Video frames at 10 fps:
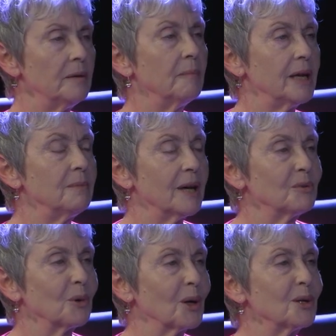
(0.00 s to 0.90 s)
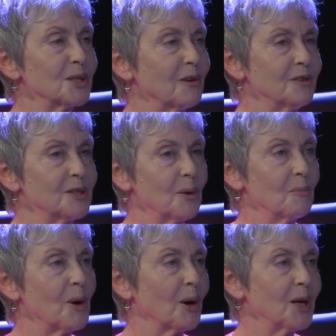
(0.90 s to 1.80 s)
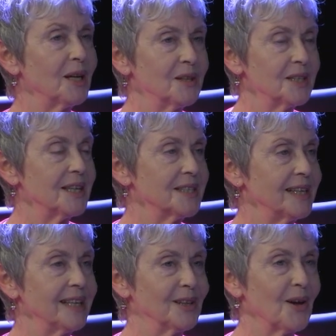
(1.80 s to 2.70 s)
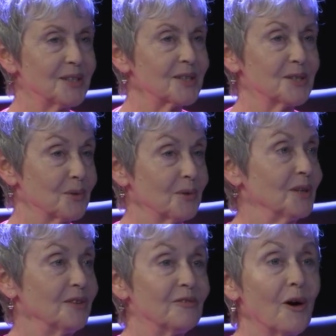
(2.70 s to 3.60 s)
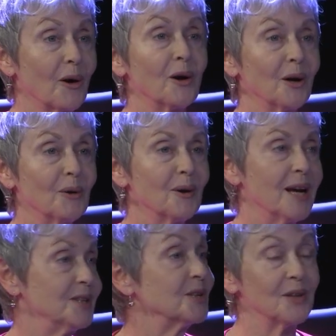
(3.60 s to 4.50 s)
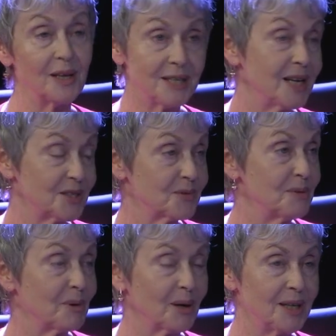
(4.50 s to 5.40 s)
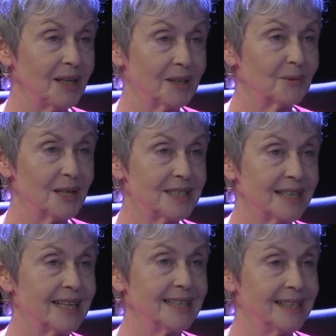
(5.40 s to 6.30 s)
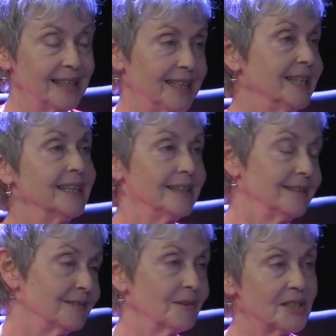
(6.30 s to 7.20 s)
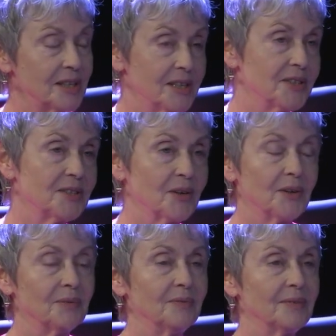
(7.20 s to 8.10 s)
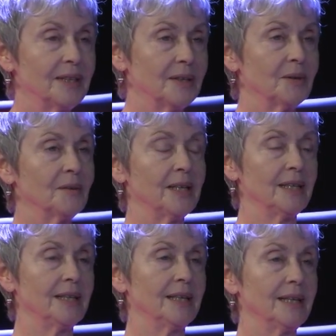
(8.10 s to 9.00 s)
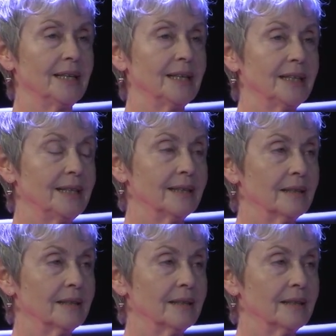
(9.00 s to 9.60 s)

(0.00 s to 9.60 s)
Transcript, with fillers: Maine Med workers often don't park in the designated lots because they're really far away. So they take street parking in the West End, and then residents are like, what's going on? Yeah.